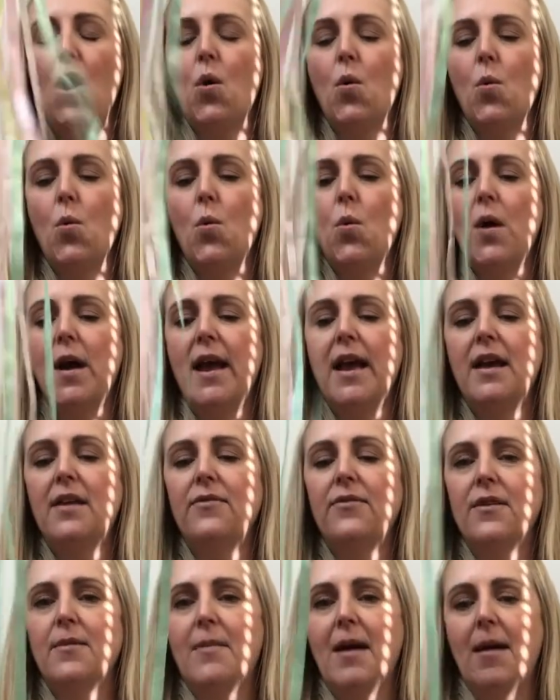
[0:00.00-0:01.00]

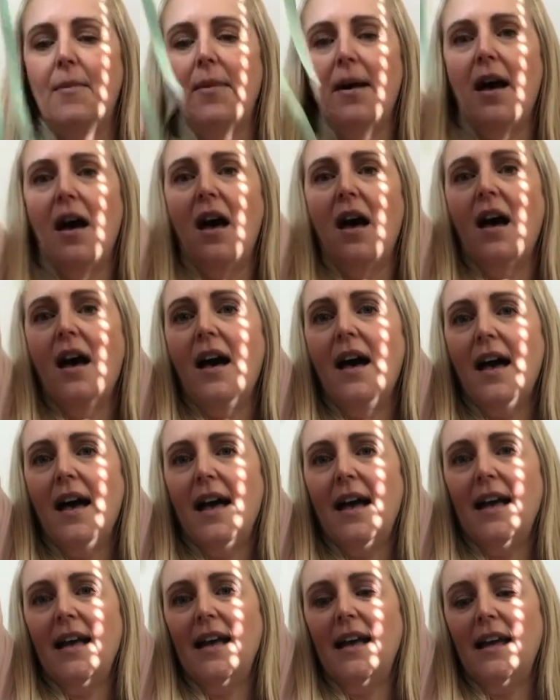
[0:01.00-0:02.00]
Wave them up
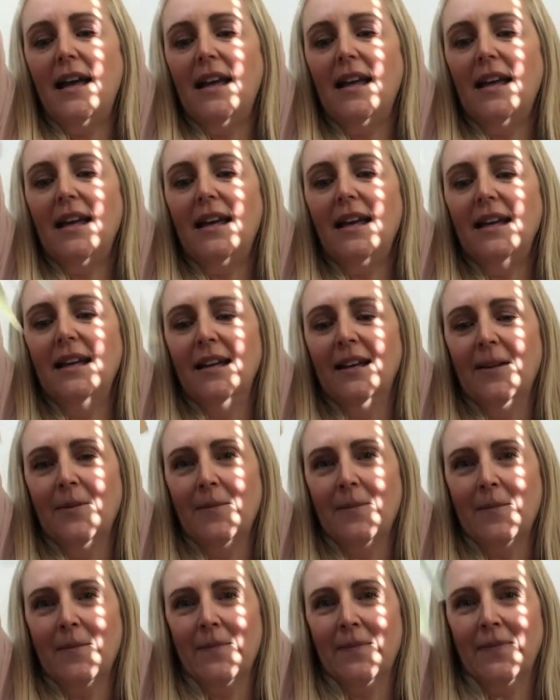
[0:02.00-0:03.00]
high.
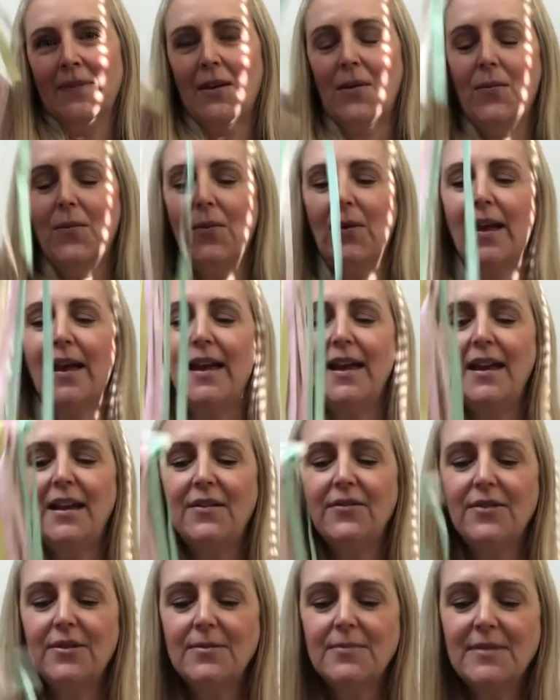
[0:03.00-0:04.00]

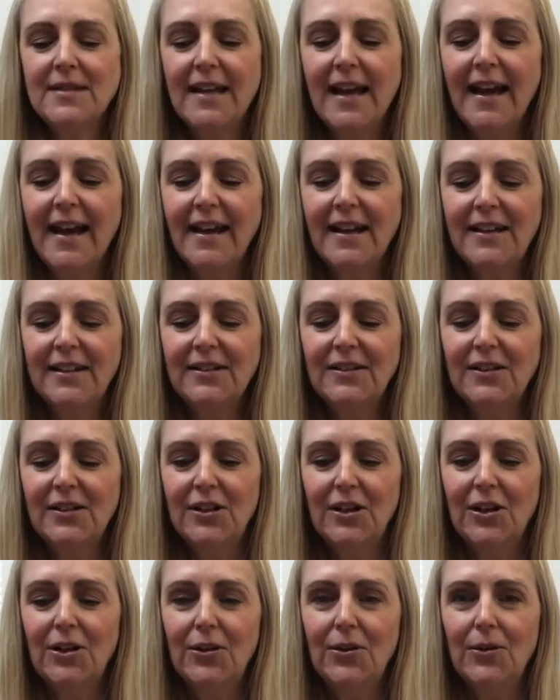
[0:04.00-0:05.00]
Wave them down
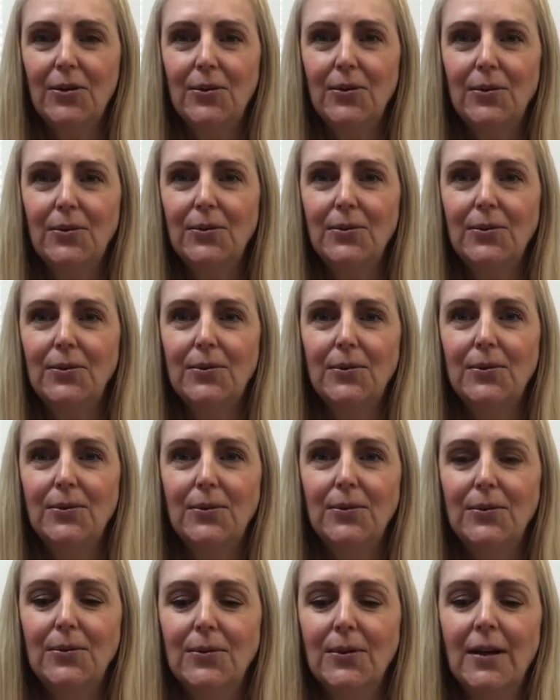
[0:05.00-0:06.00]
low,
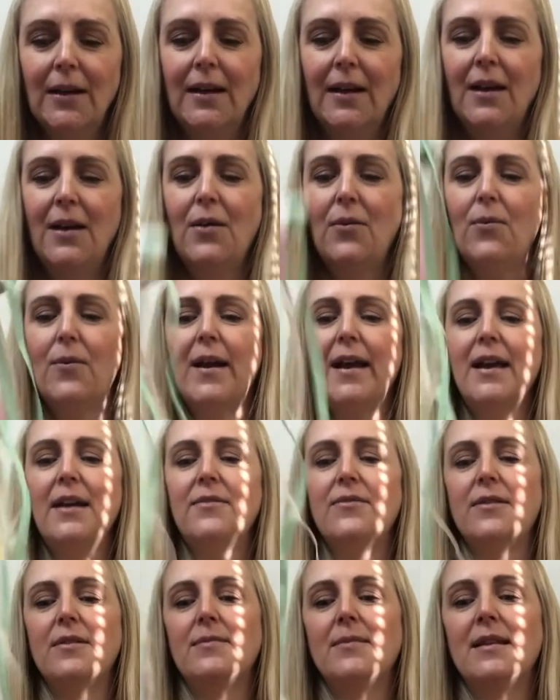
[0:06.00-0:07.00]

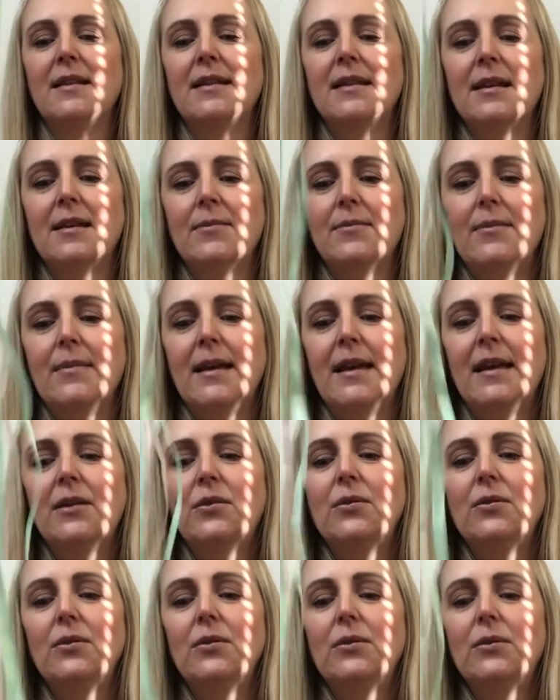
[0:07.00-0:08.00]
wave them in the
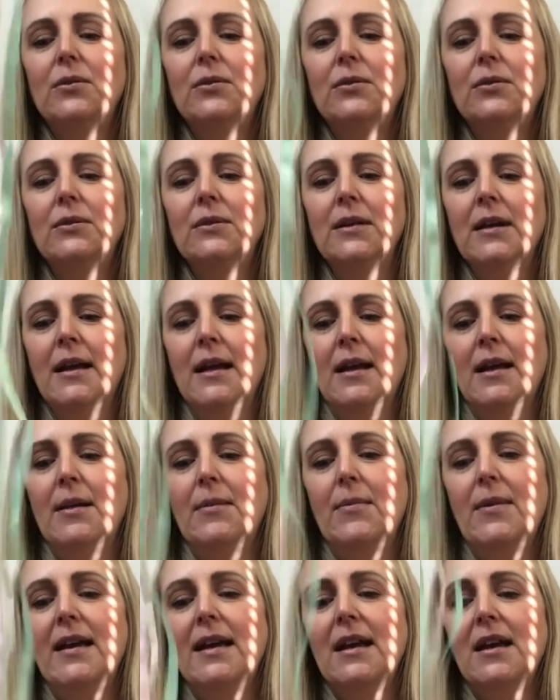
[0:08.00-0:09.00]
middle
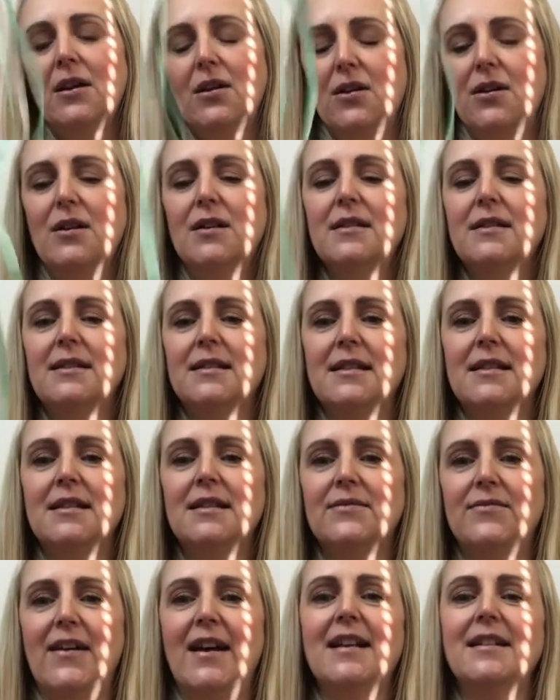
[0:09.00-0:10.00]
because
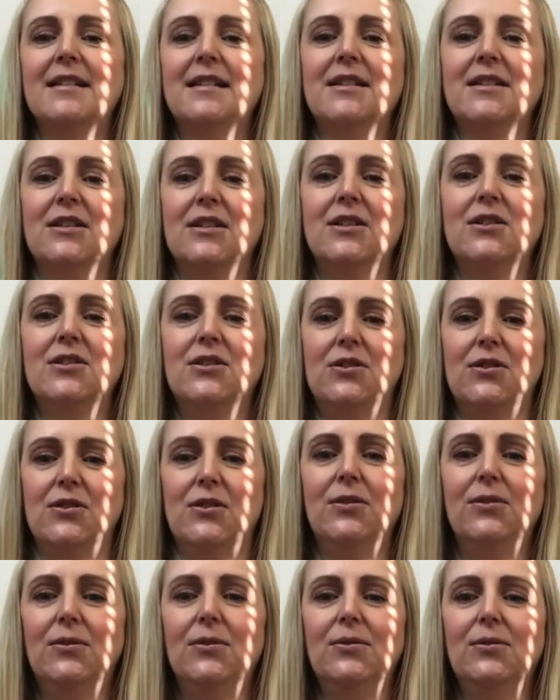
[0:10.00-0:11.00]
it's fun to
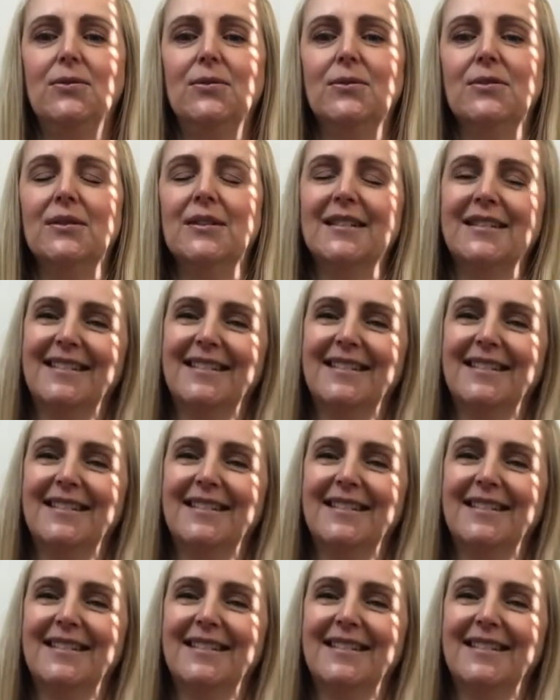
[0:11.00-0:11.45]
do.